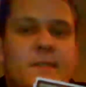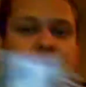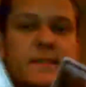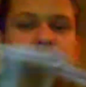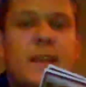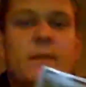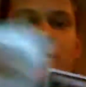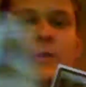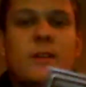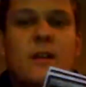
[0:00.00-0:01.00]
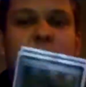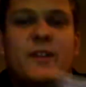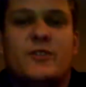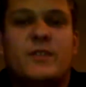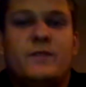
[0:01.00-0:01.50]
is like insane when you get it off
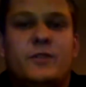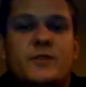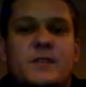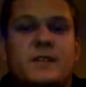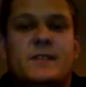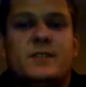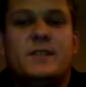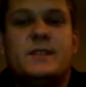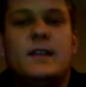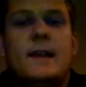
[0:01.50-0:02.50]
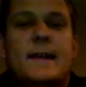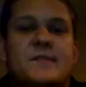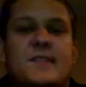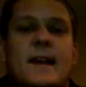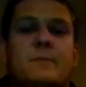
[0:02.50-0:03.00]
Eldritch Evolution because it just
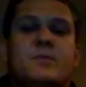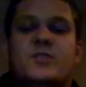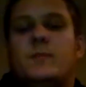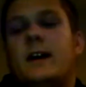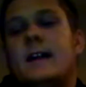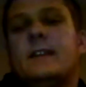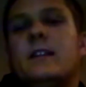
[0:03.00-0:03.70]
sack Blister Pod,